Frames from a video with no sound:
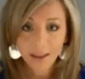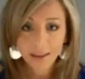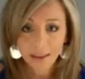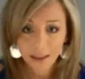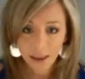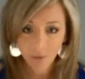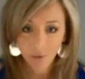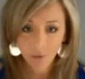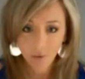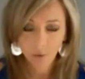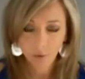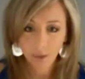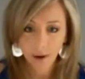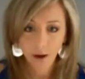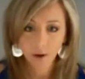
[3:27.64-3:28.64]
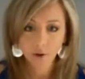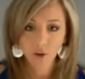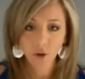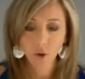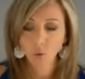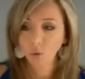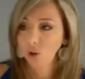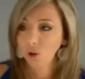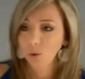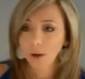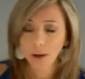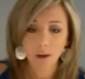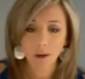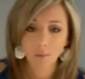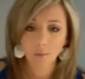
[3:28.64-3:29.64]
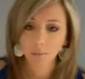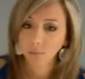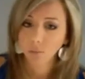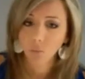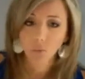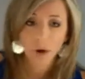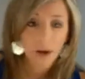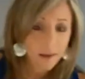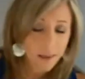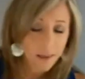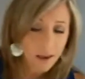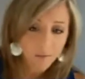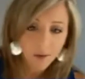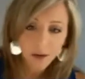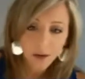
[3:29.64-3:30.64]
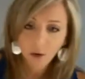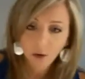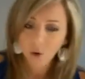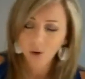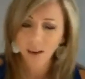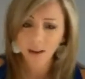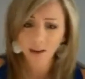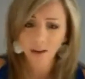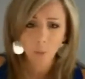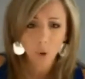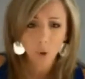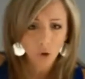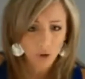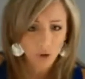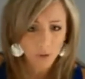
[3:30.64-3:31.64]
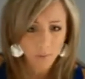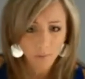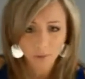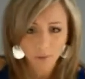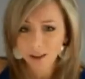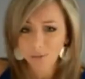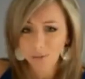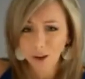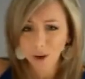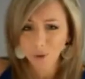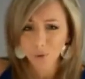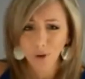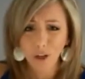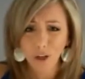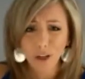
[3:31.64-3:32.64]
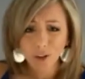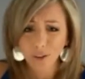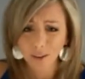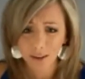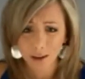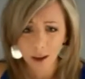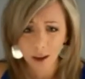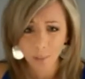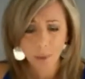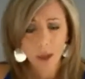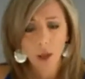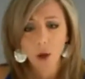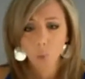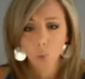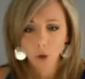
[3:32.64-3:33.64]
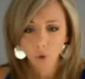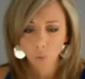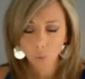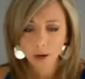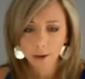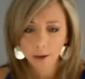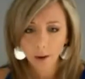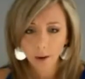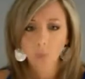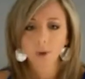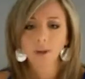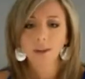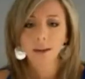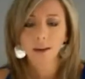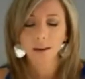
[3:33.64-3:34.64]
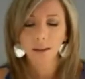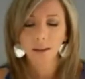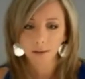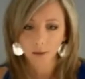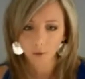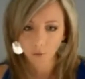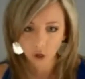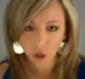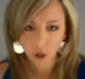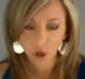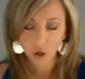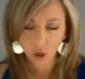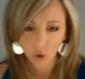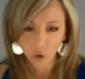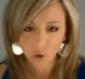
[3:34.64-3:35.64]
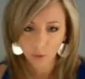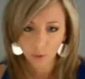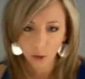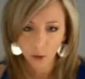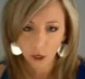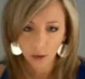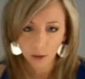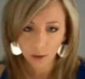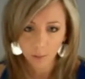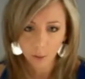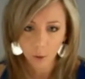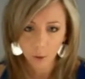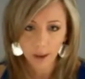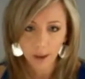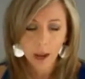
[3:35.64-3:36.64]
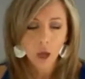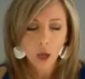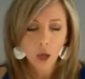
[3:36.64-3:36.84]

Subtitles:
and save over there, so you can rank that video, you can get exposure to that video for years to come, which right now we're sending this over to your YouTube channel at the moment.